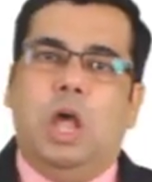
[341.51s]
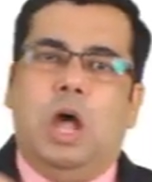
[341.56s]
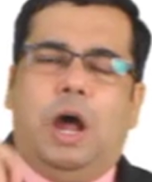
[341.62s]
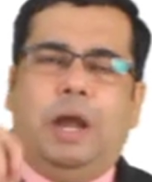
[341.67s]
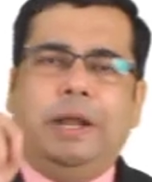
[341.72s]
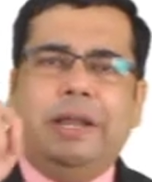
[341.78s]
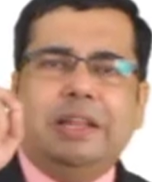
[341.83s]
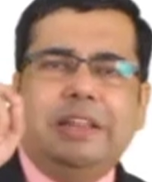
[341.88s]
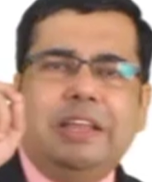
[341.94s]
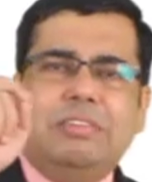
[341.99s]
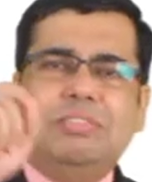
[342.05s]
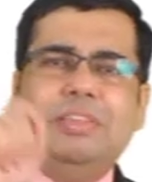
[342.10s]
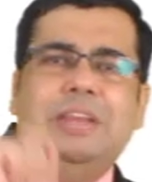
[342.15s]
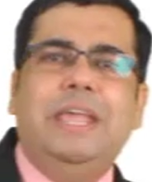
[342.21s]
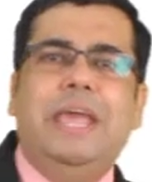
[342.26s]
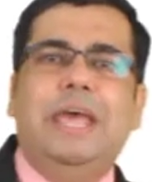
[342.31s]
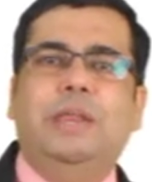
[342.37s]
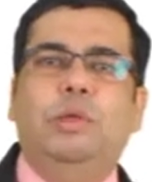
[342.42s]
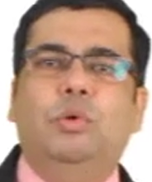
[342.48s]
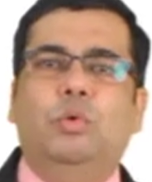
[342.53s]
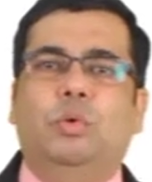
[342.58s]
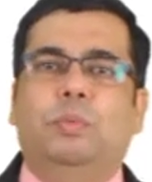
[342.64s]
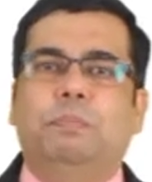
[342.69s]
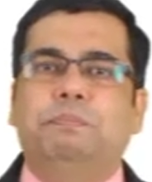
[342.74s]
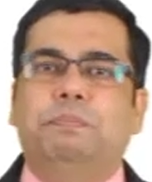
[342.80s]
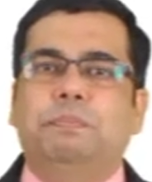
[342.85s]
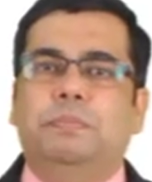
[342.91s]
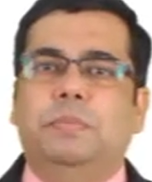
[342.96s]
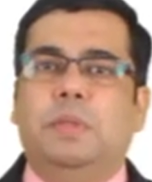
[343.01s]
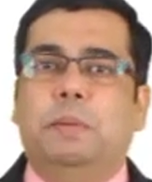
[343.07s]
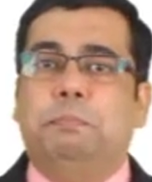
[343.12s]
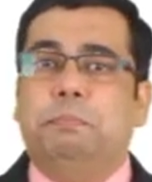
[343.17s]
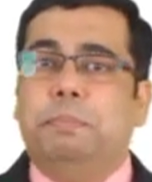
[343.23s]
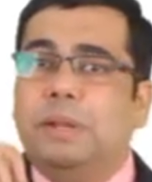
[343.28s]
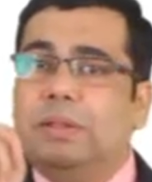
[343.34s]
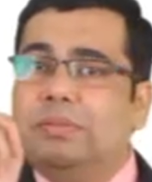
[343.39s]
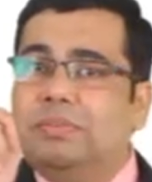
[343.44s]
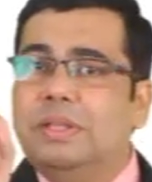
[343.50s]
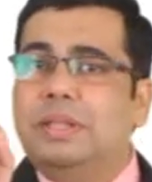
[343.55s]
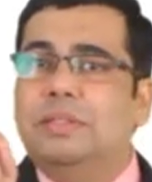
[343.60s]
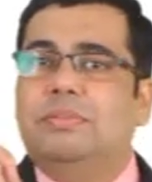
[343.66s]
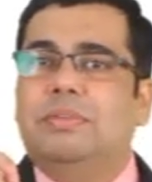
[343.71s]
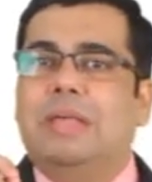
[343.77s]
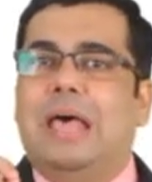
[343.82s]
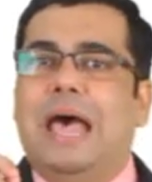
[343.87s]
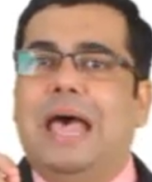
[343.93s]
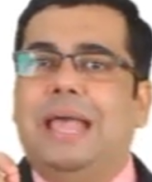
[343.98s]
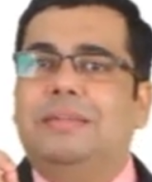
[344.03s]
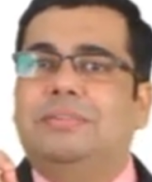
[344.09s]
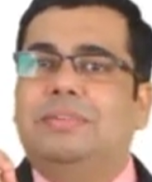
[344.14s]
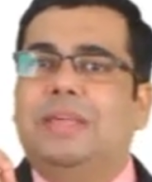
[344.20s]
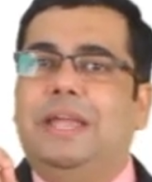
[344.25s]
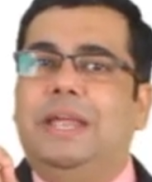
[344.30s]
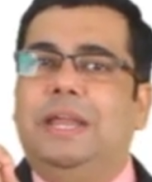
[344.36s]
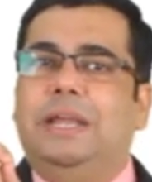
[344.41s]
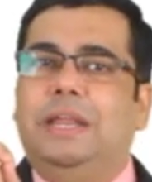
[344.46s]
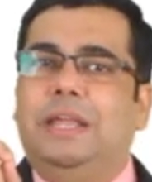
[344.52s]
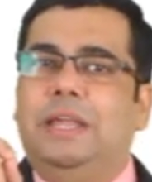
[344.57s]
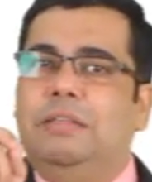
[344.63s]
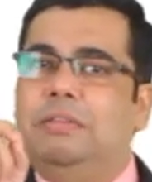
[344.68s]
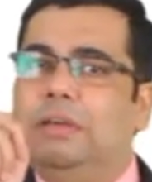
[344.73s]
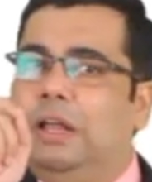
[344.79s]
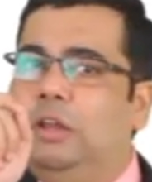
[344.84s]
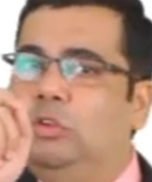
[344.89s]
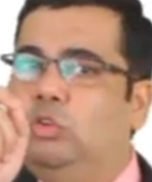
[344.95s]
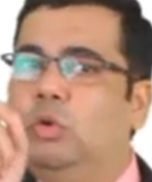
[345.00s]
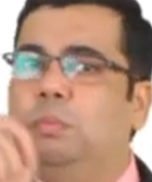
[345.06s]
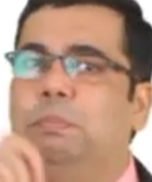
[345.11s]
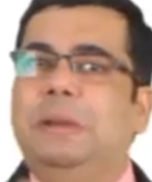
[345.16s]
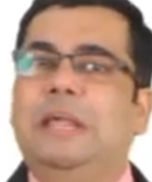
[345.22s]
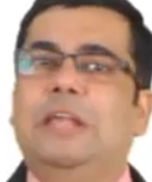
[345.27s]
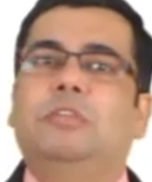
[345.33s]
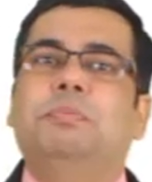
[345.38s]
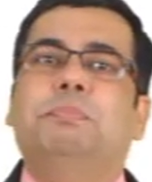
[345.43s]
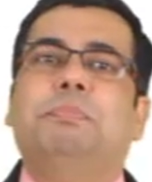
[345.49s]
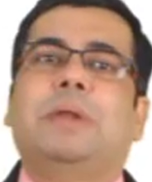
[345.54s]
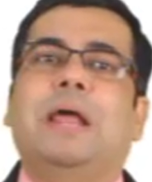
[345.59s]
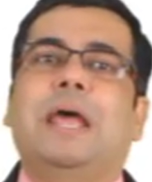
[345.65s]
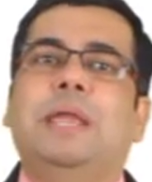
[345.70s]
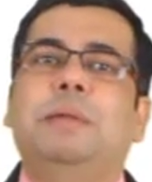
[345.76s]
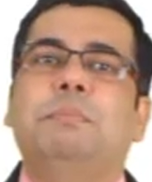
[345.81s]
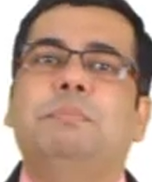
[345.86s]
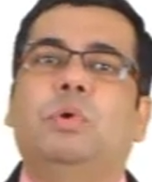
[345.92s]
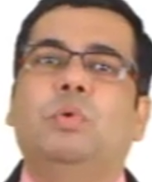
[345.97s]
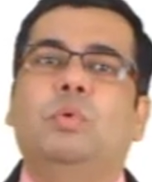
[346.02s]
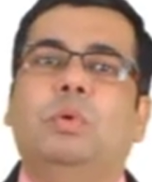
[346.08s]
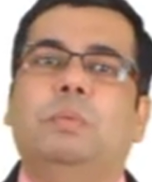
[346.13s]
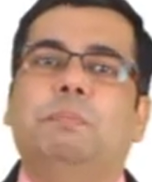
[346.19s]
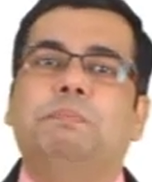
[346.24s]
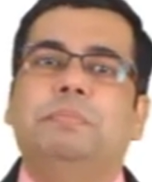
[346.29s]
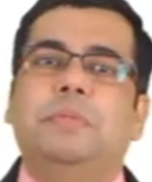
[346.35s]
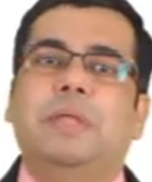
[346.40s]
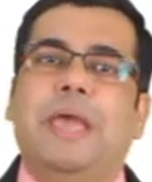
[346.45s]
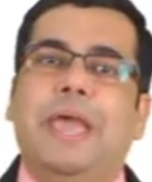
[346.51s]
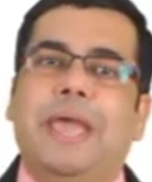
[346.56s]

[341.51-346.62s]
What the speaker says: Under this scenario, the person's eyesight is also plays prime role.